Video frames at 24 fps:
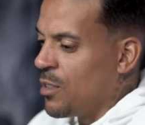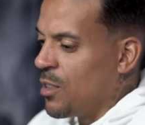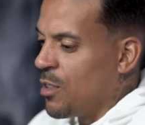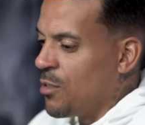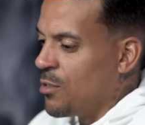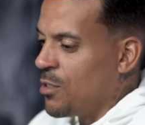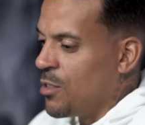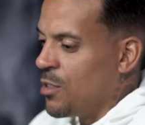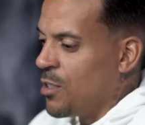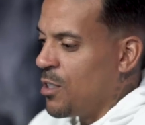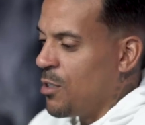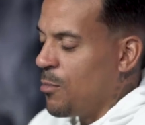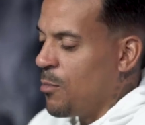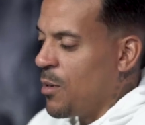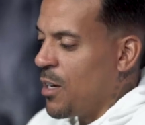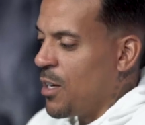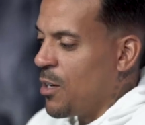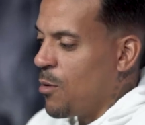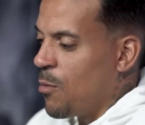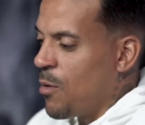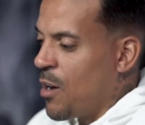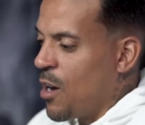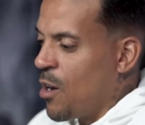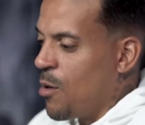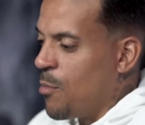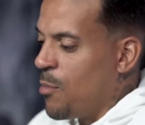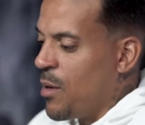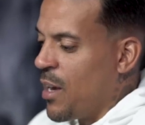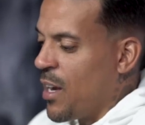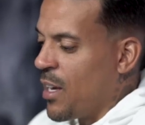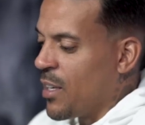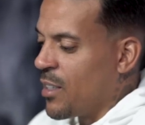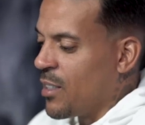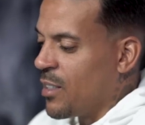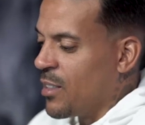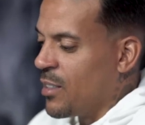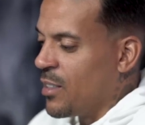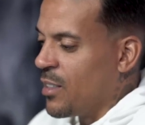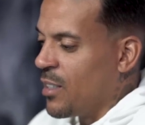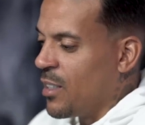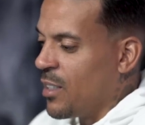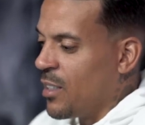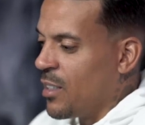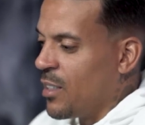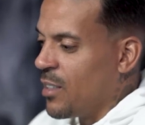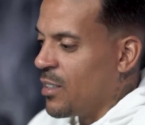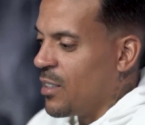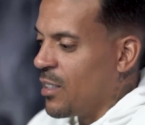you know, to D Wade a while back, and
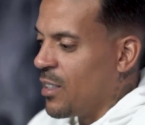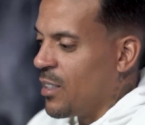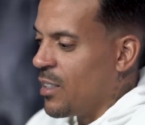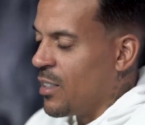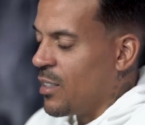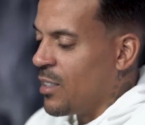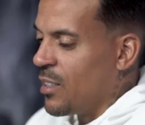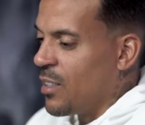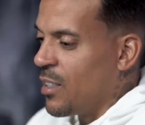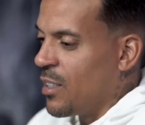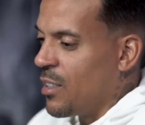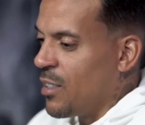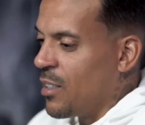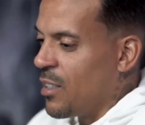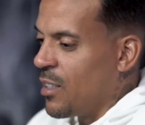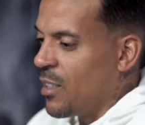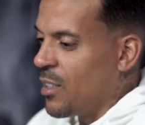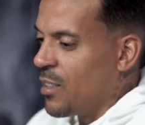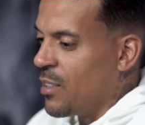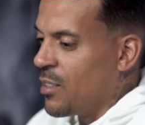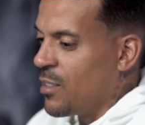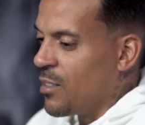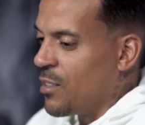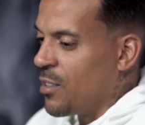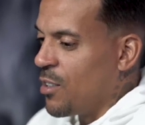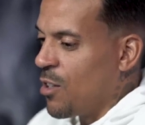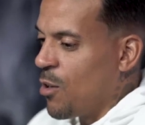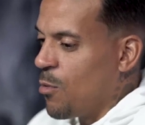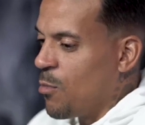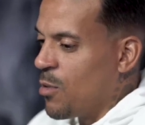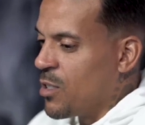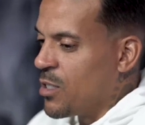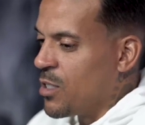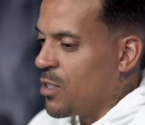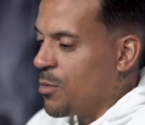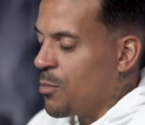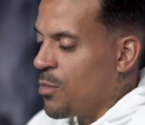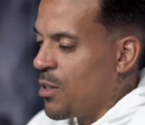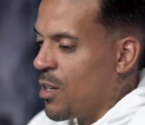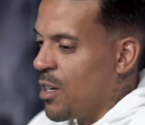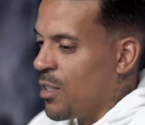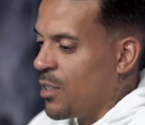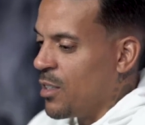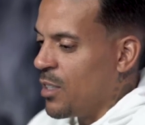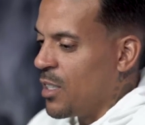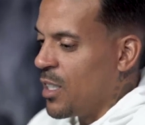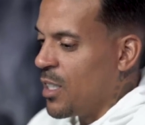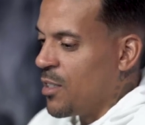and and and you know, once
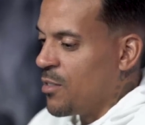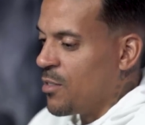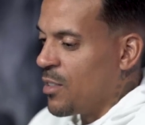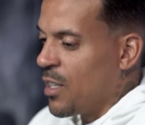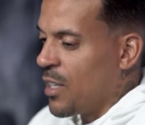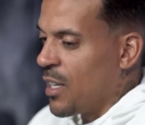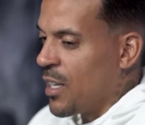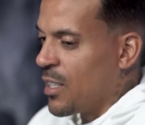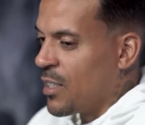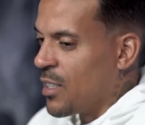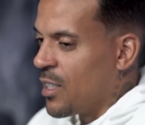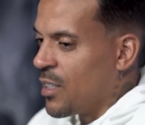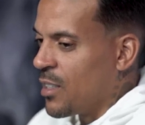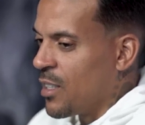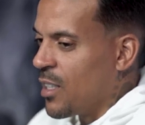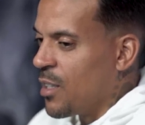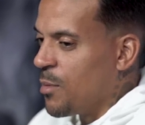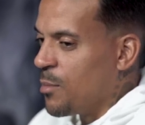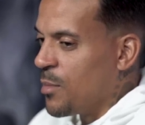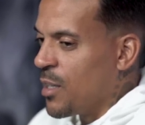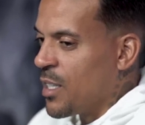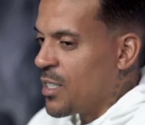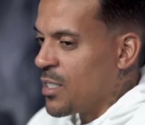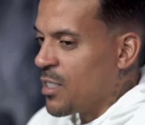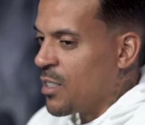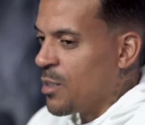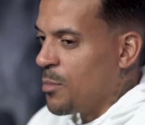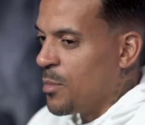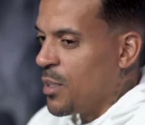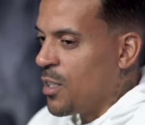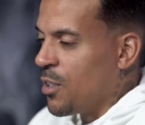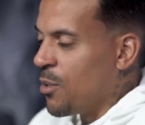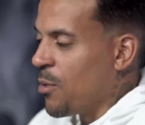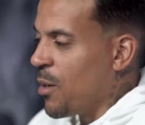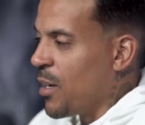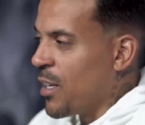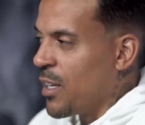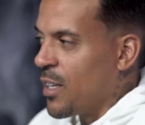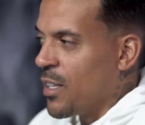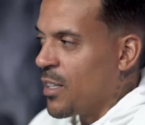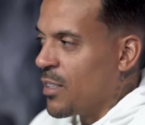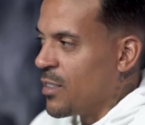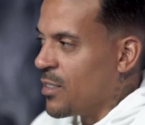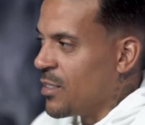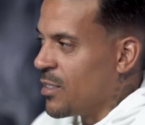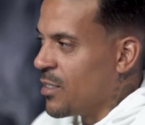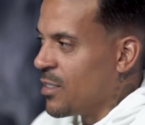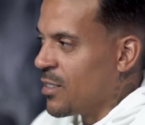LeBron leaves, like I think the NBA is going to be in great
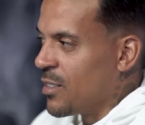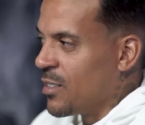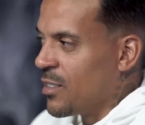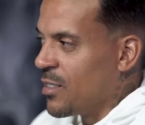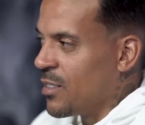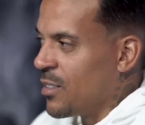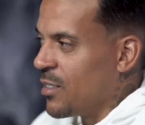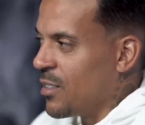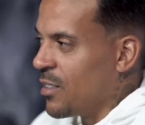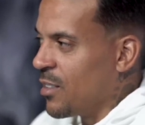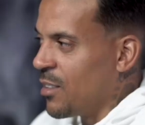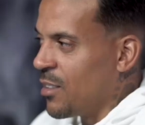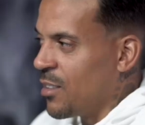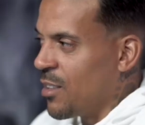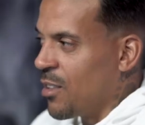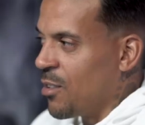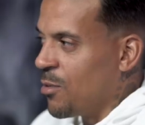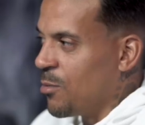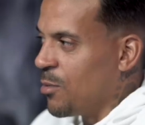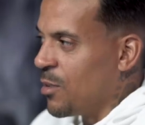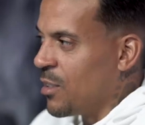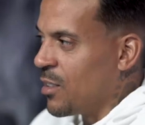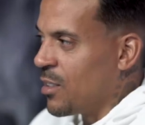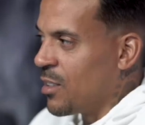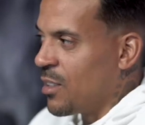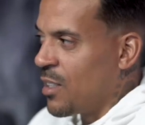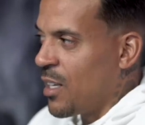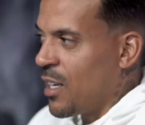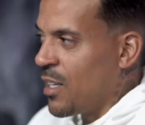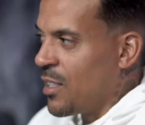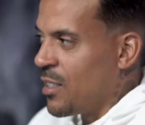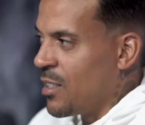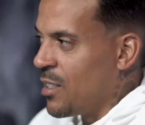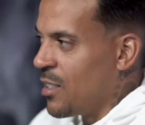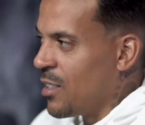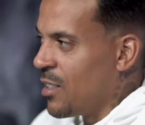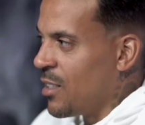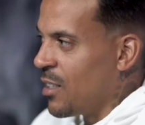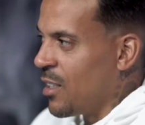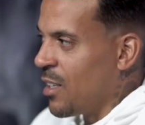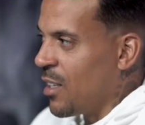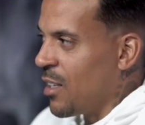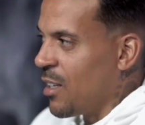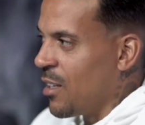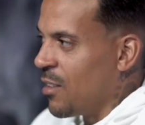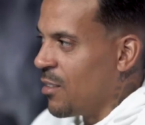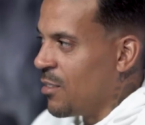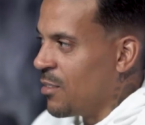hands. Uh, you know, with Kate, you do,
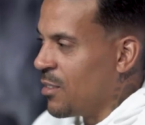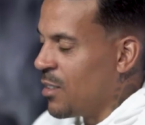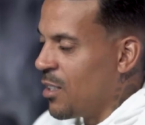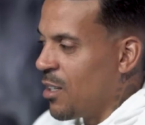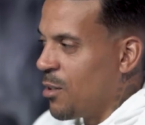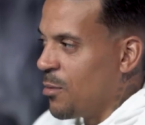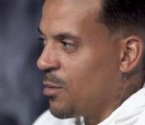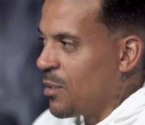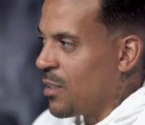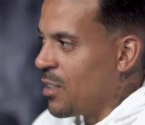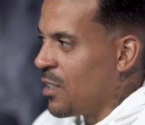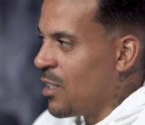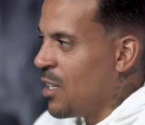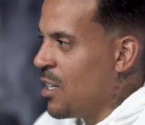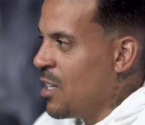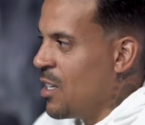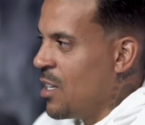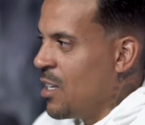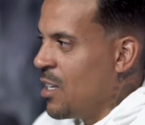yeah. You who's, know, the, who's the